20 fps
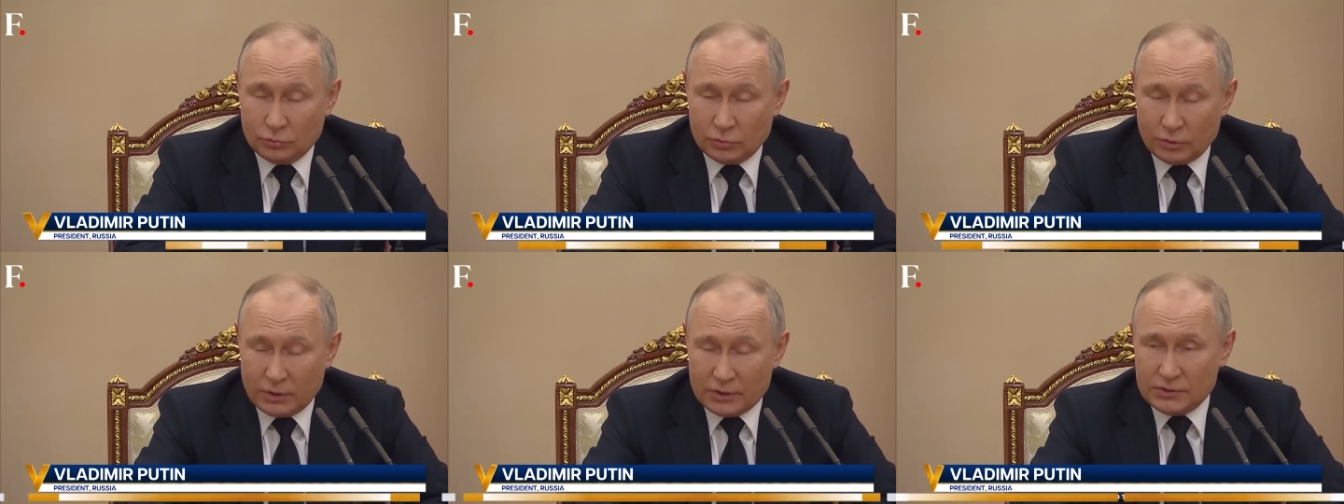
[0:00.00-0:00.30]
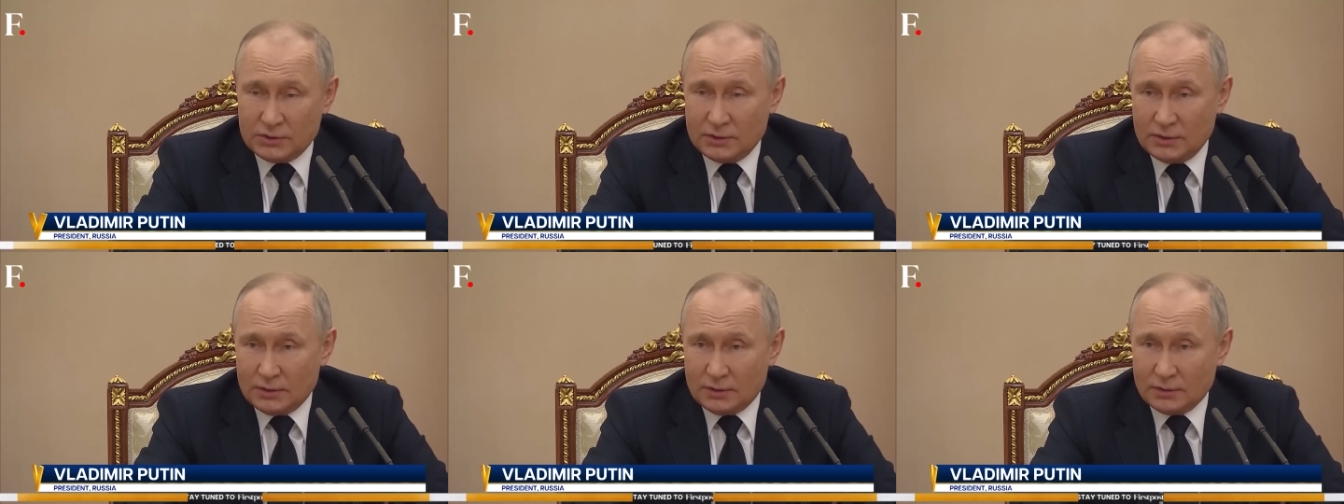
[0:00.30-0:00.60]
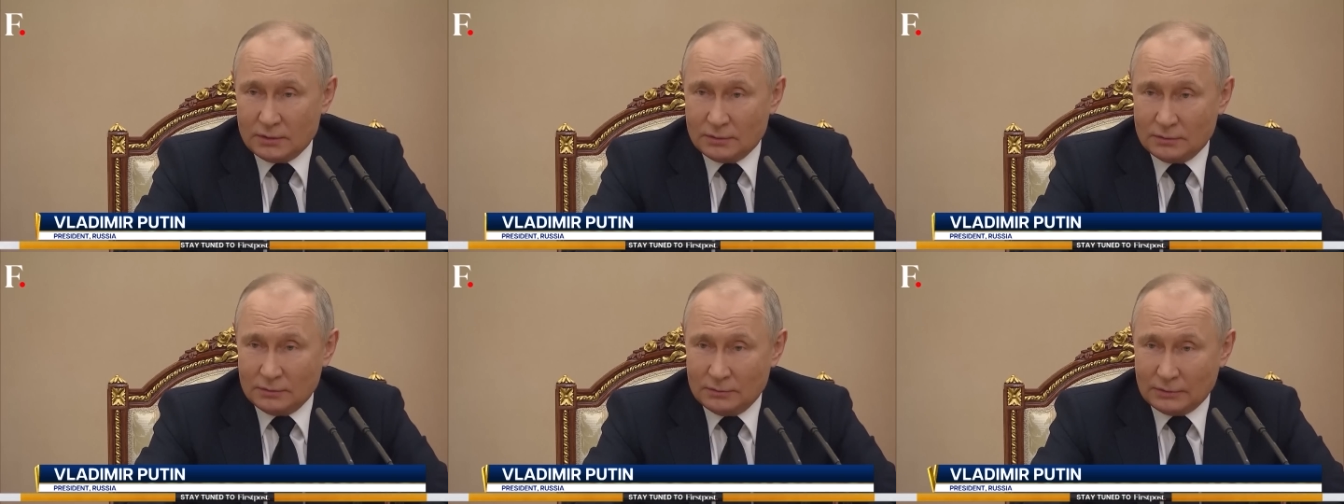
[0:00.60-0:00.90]

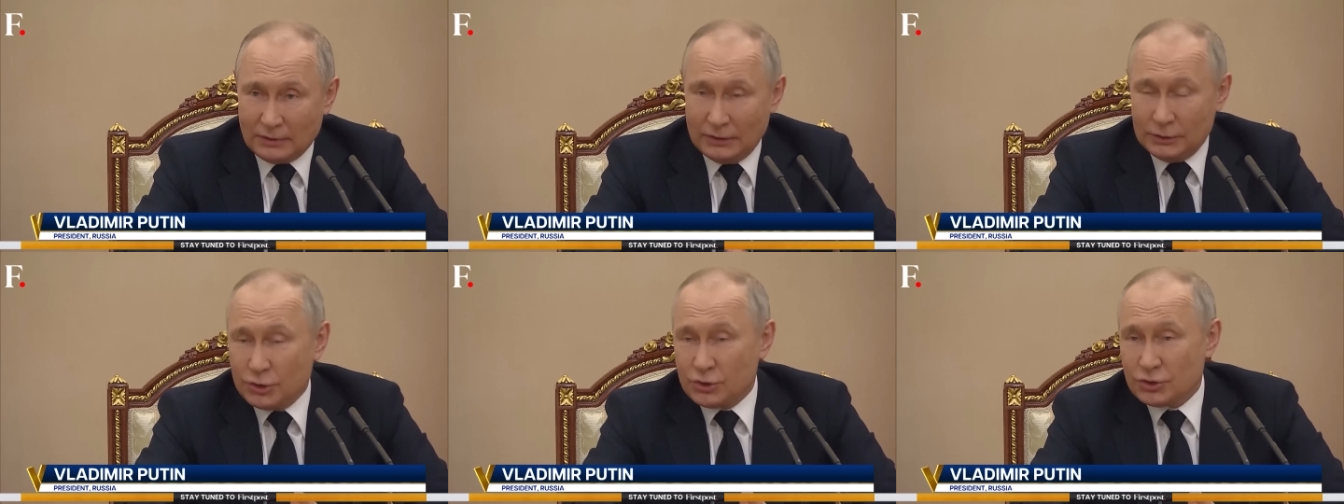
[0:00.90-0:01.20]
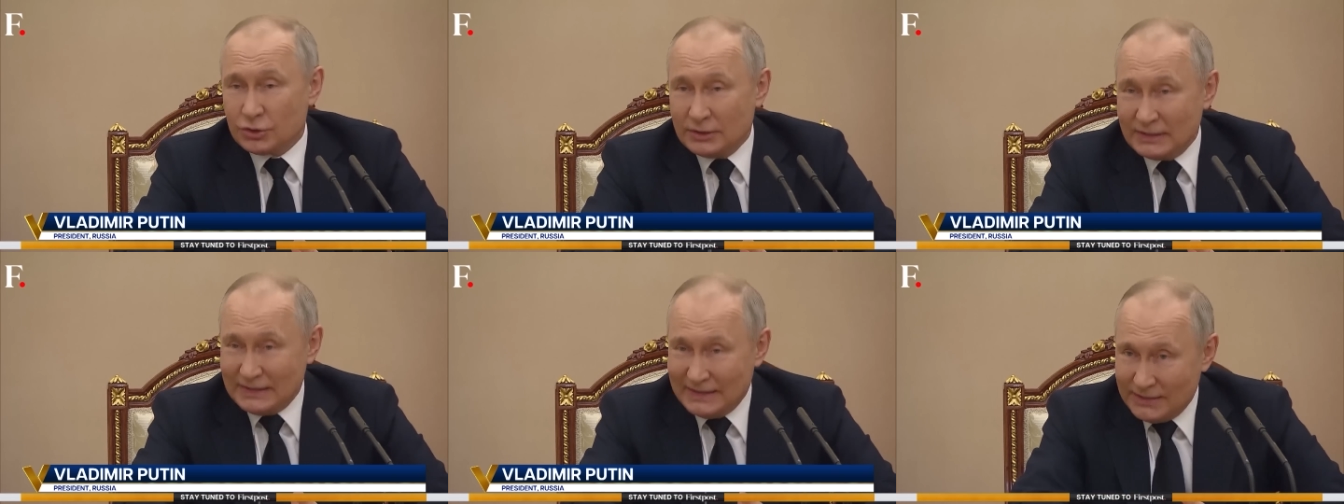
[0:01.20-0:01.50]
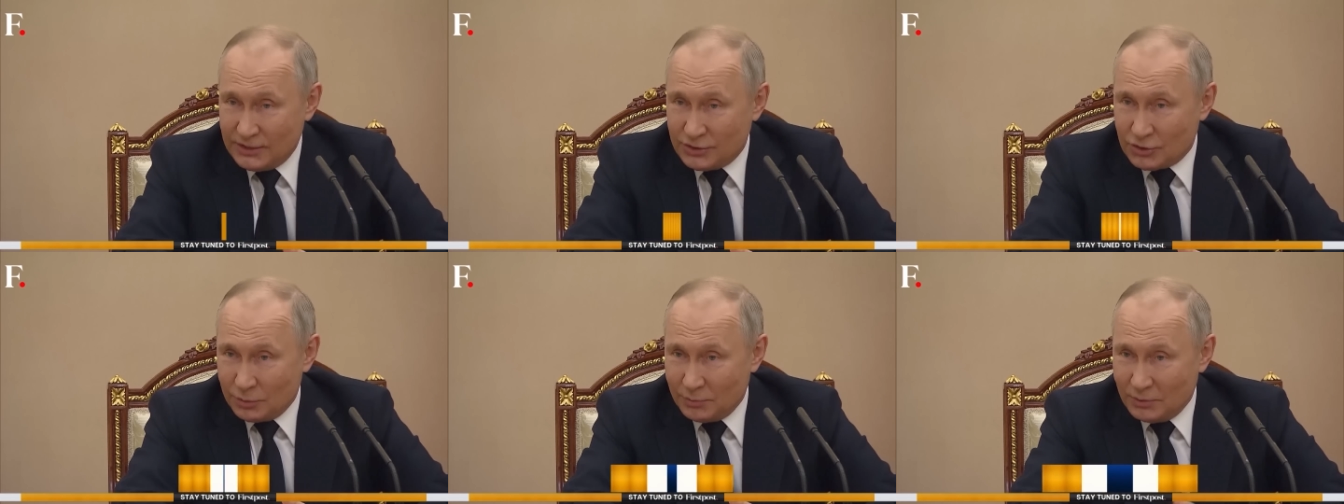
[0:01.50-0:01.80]
preparing the launch
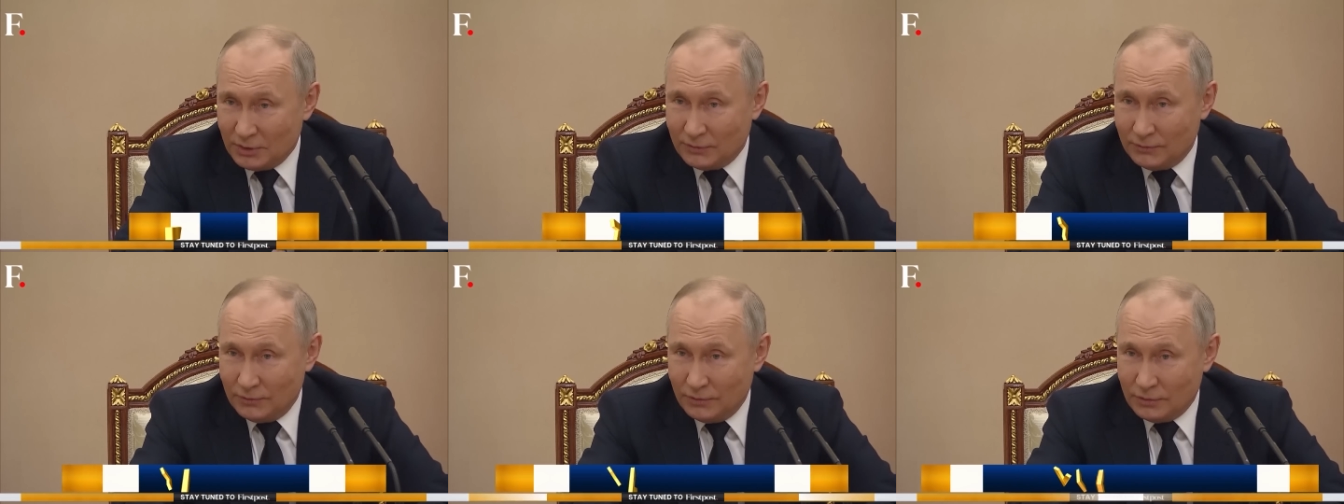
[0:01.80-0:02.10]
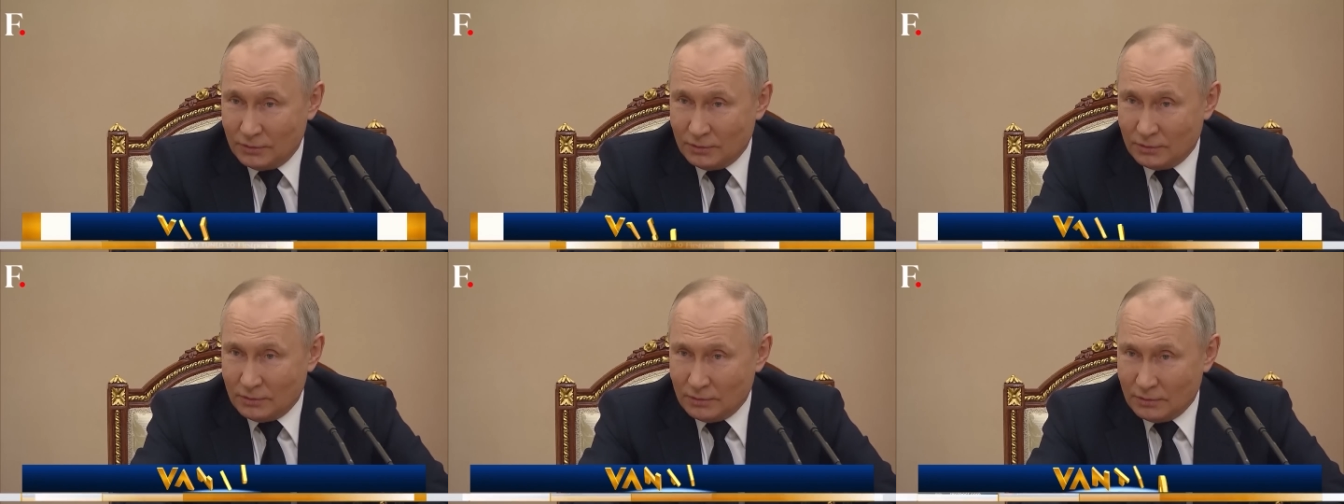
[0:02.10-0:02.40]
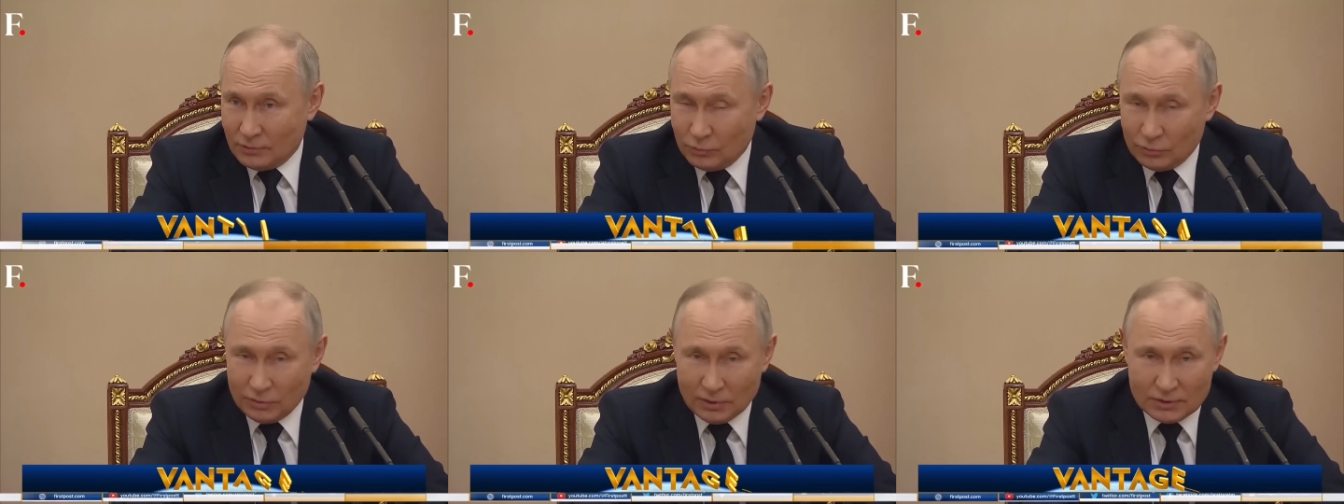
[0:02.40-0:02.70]
platforms and training
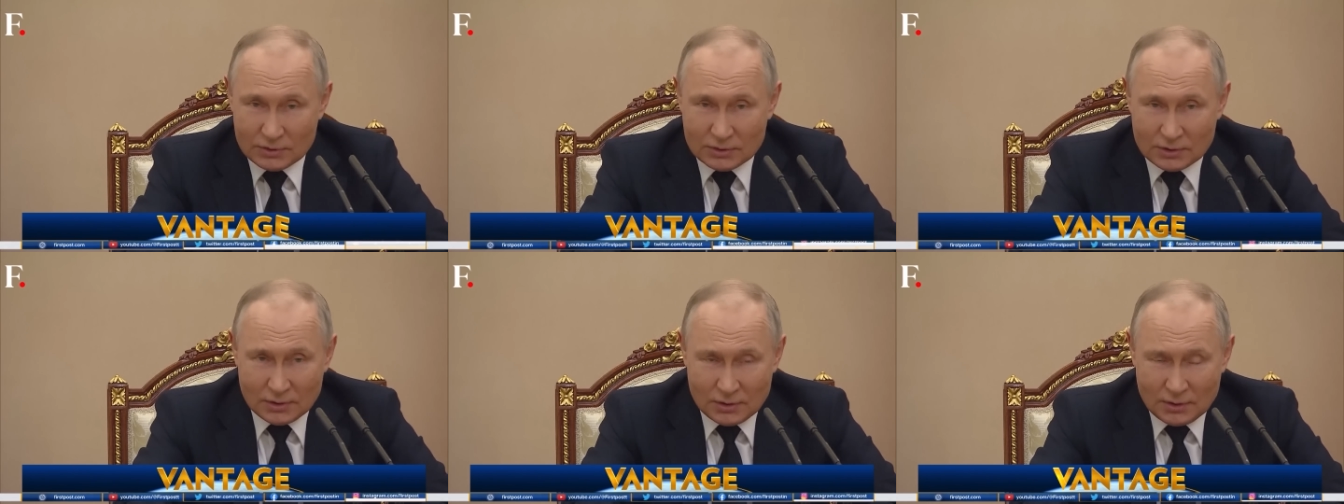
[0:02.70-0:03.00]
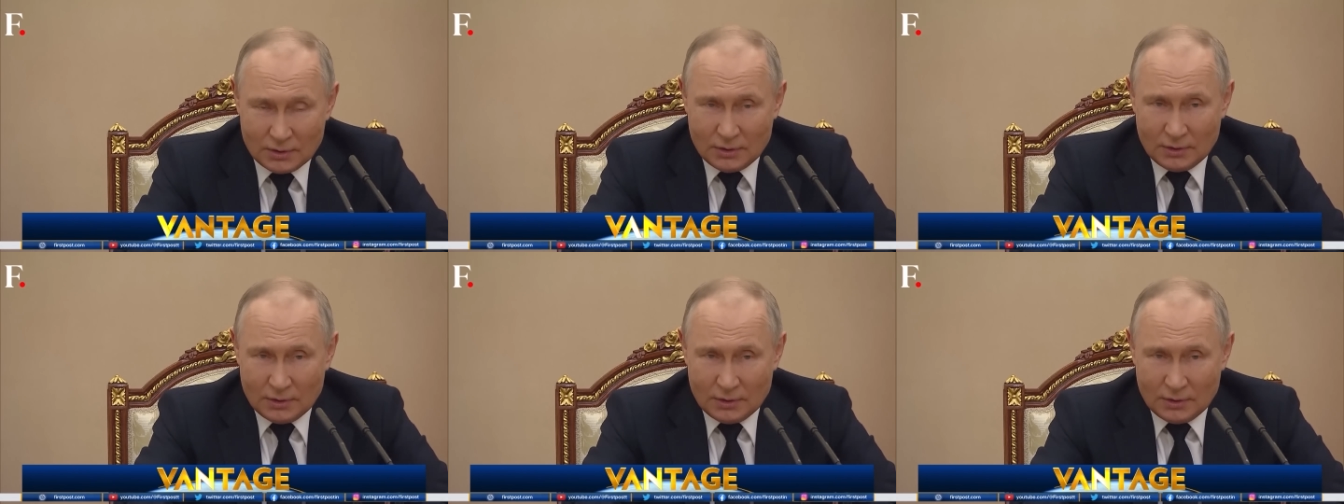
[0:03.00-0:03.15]
their crews.